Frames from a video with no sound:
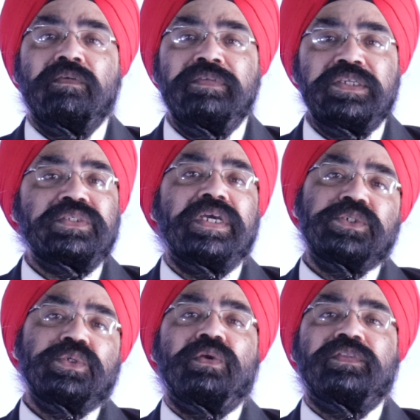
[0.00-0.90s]
which
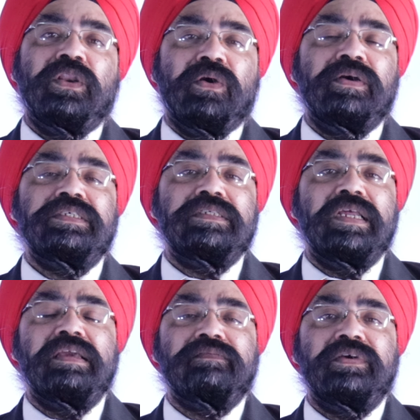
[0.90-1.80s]
section of the law is
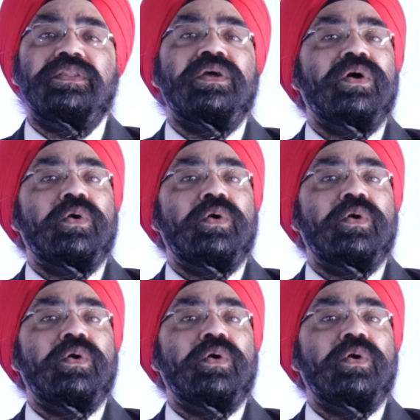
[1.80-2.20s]
dealing with,